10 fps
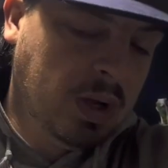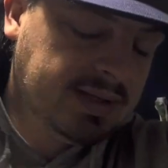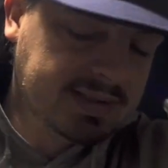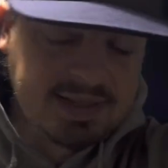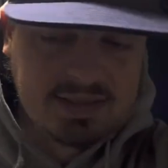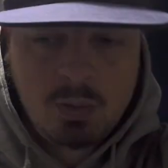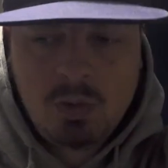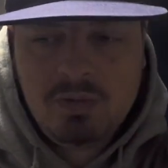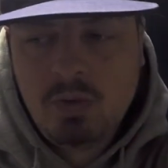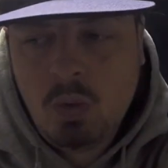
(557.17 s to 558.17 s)
Wednesday
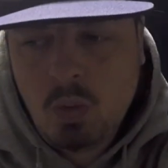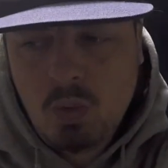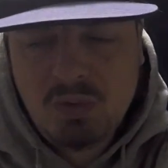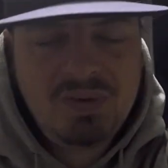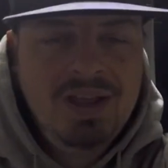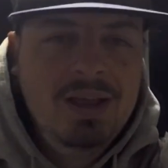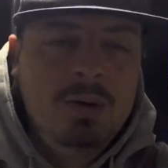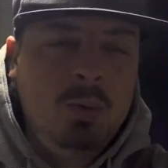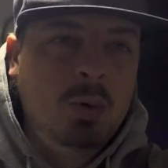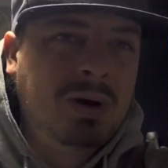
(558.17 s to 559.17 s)
tomorrow, of course.
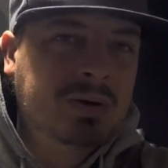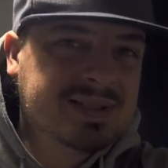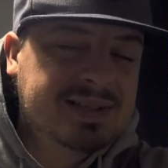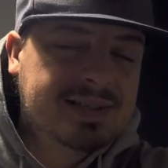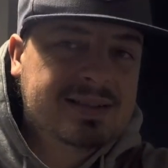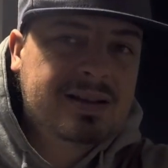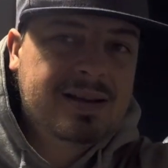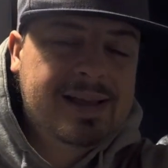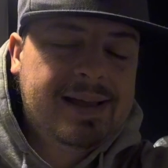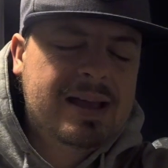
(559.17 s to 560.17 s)
We were out at
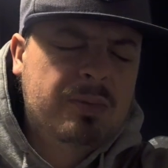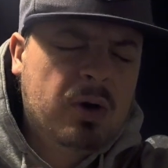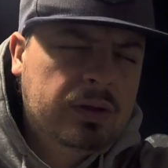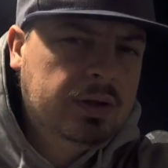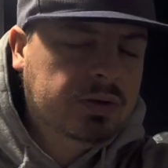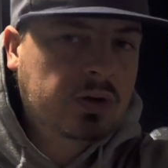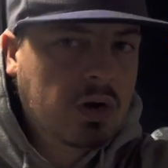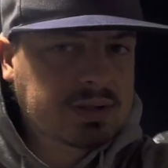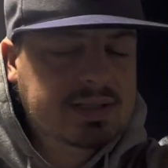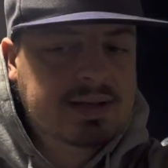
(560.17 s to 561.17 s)
6.30am on the
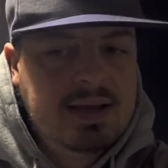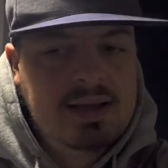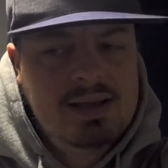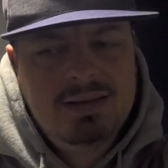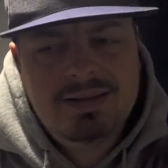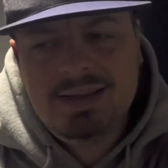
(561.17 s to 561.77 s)
dot today.